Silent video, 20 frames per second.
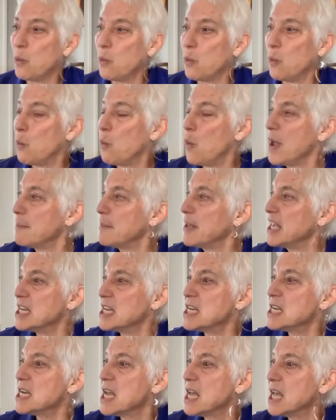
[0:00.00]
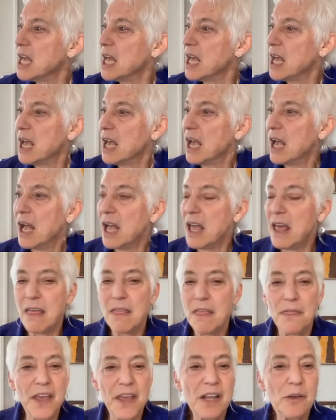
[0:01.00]
Women
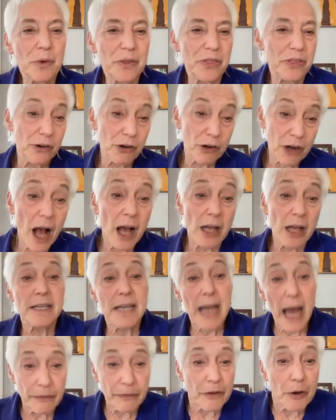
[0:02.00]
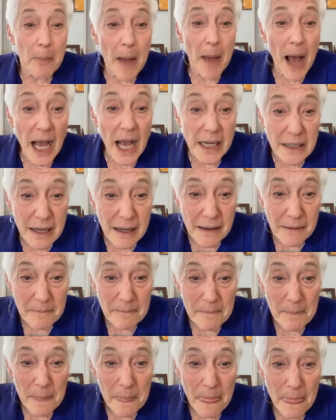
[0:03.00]
think with their cunt, not their mind,
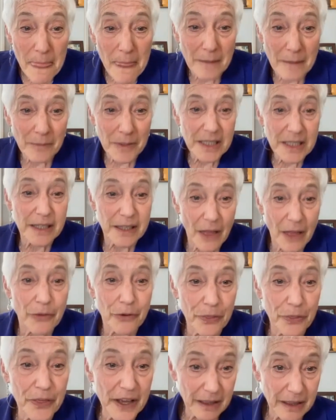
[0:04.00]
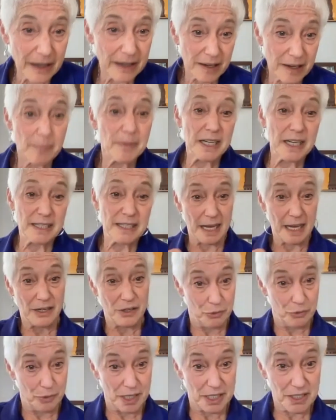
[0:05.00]
was another thing that somebody said
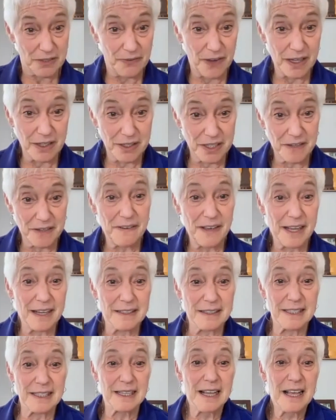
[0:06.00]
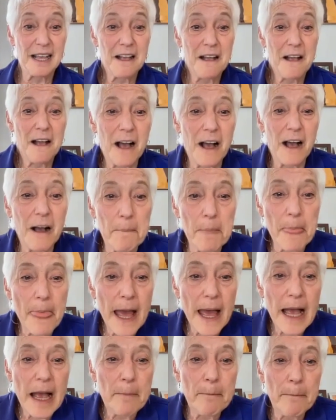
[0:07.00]
to us face to face.
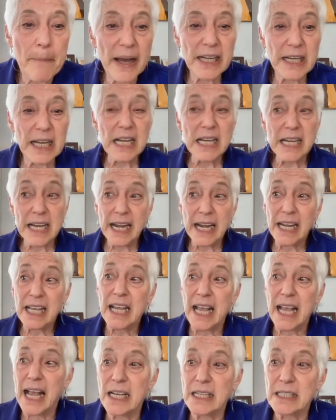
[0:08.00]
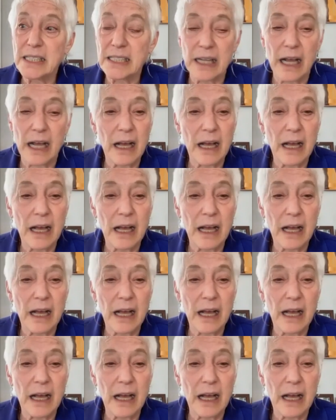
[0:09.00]
But in any case,